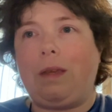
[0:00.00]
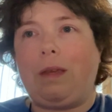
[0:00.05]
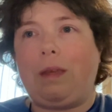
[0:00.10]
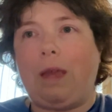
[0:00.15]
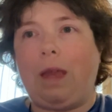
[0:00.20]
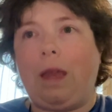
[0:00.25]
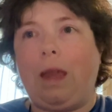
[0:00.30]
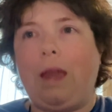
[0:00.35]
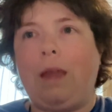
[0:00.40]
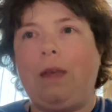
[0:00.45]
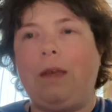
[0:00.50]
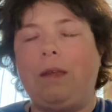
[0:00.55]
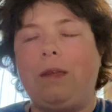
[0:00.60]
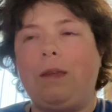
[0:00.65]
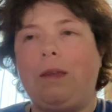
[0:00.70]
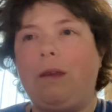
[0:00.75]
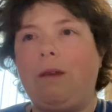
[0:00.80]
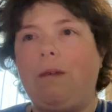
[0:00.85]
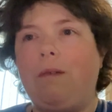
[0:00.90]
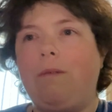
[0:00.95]

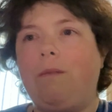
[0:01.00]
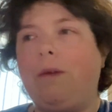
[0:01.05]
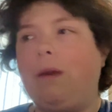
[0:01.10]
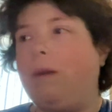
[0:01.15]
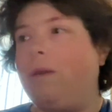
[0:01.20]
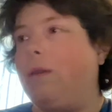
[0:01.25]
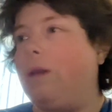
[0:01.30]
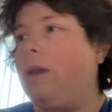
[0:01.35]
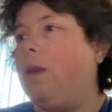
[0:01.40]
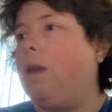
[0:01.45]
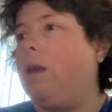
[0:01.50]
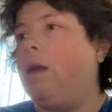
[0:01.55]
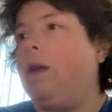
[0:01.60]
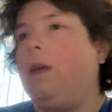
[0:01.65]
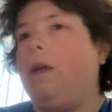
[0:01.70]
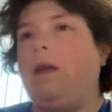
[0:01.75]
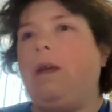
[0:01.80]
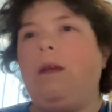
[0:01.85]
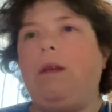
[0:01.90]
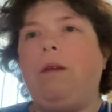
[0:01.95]
case well
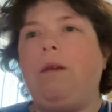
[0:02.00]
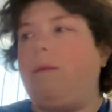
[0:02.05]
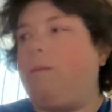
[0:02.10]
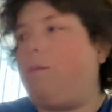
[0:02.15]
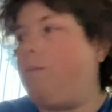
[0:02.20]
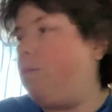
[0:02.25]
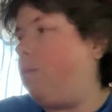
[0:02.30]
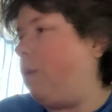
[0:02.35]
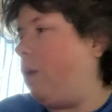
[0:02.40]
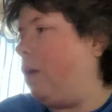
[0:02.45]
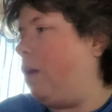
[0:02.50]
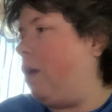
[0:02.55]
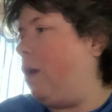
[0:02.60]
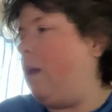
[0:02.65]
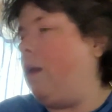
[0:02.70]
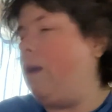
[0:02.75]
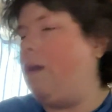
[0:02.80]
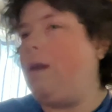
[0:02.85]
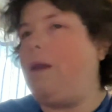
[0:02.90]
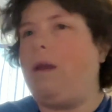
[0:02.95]
I
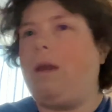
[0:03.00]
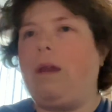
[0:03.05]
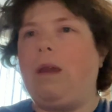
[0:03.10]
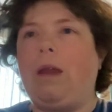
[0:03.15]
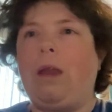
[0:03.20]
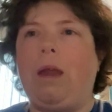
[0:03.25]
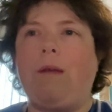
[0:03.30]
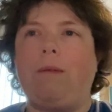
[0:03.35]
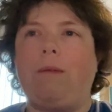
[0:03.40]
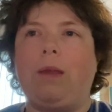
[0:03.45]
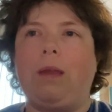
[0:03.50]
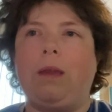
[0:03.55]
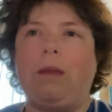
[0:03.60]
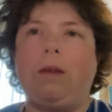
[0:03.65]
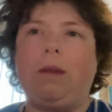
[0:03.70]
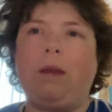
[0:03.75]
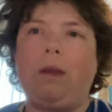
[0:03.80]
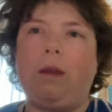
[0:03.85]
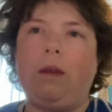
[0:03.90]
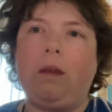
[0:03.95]
have
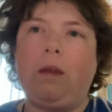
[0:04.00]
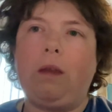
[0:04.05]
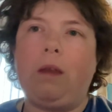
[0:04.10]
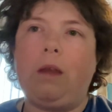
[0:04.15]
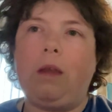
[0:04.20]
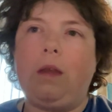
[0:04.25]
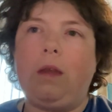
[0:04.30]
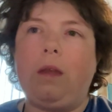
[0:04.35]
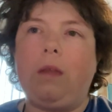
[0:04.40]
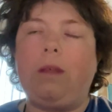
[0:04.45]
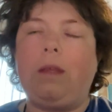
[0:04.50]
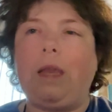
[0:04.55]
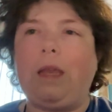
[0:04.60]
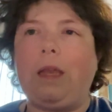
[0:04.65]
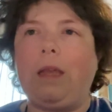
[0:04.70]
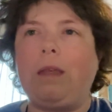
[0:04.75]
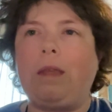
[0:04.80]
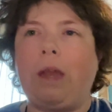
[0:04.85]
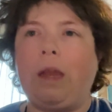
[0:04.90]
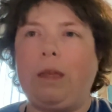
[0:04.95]
this
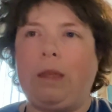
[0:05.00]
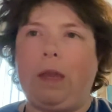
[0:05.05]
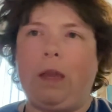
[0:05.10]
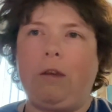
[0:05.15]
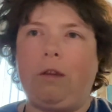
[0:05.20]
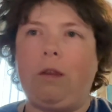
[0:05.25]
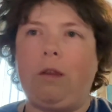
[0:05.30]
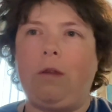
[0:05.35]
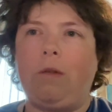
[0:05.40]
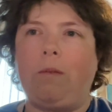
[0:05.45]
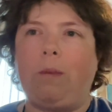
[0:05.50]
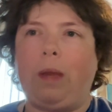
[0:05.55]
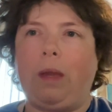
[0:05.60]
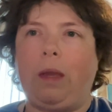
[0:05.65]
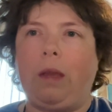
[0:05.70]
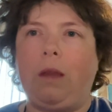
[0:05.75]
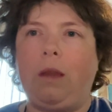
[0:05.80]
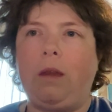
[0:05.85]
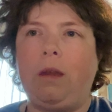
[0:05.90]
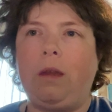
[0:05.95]
thing attached to my
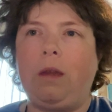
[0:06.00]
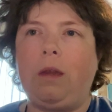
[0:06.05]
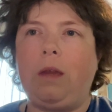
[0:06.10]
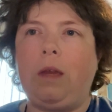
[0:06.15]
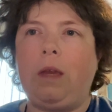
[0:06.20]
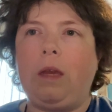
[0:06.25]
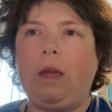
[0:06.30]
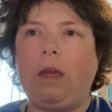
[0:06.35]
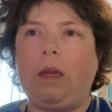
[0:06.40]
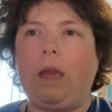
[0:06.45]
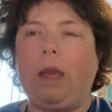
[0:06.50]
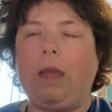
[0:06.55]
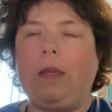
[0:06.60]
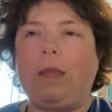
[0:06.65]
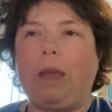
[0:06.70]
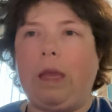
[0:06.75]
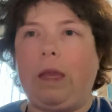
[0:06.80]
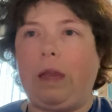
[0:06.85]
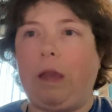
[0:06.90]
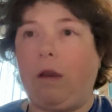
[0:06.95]
case
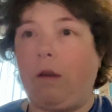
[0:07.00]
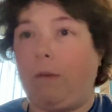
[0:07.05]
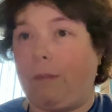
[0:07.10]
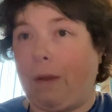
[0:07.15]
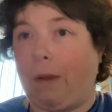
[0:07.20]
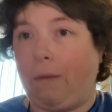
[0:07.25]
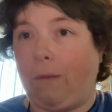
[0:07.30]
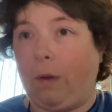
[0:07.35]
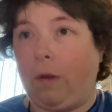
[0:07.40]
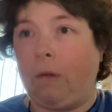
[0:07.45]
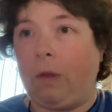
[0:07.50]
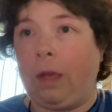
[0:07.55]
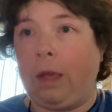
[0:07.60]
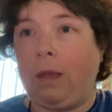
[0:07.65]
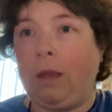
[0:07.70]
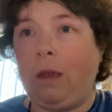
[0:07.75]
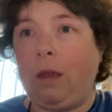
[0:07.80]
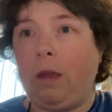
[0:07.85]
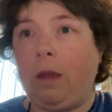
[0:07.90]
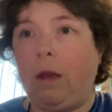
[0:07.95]
I carry my phone
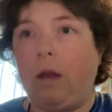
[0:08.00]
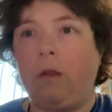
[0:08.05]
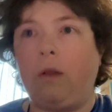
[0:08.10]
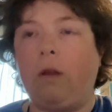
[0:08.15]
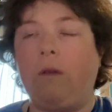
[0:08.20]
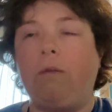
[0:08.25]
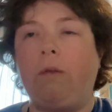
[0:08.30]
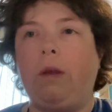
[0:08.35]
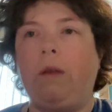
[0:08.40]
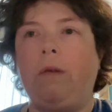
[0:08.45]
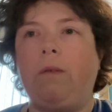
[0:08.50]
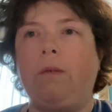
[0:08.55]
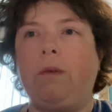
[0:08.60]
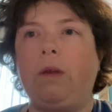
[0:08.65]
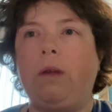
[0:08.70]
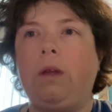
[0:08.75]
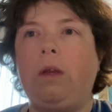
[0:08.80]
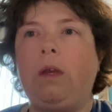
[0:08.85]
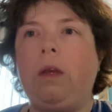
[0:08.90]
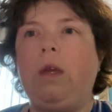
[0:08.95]
in along with
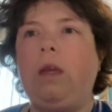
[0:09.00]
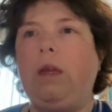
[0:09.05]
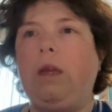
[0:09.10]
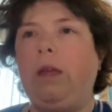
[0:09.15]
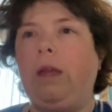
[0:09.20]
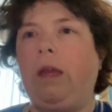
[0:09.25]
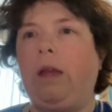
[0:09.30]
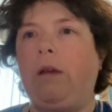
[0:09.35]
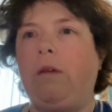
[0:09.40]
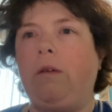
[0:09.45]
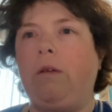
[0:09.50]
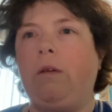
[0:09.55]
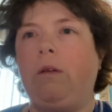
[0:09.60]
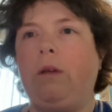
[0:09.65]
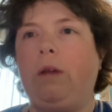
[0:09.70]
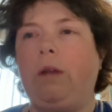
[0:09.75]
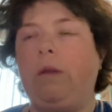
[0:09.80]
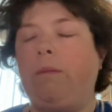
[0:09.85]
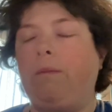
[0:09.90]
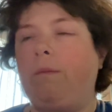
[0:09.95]
inhaler
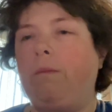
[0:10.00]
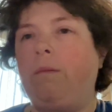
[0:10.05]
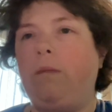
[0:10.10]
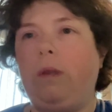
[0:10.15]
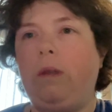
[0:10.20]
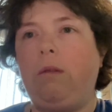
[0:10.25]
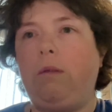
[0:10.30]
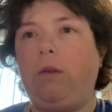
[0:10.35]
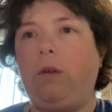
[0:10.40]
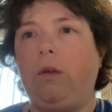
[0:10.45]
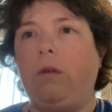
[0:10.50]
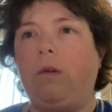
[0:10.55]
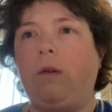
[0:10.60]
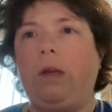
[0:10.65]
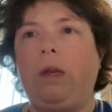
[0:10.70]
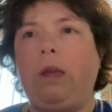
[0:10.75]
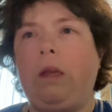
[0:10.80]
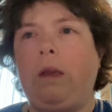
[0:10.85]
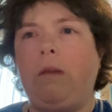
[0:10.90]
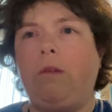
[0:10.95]
and you know
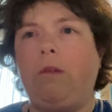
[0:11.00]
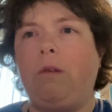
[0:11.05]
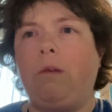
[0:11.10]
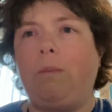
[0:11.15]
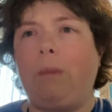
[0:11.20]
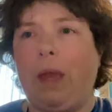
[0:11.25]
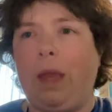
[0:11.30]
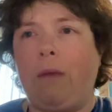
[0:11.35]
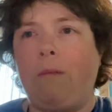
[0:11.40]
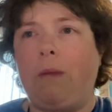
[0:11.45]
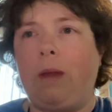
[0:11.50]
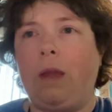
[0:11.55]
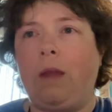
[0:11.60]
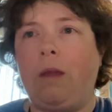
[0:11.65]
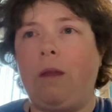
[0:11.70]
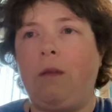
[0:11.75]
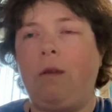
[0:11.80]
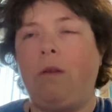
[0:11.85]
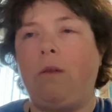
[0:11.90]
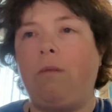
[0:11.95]
any sort of pain med
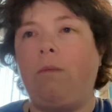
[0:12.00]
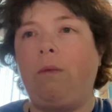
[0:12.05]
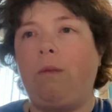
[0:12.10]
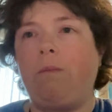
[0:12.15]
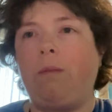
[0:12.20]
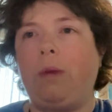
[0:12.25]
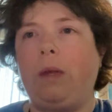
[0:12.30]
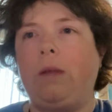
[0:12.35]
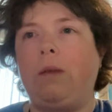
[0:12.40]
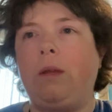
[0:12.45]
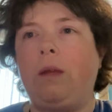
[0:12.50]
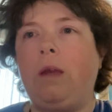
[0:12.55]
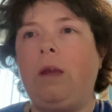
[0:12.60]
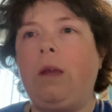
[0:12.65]
you know plus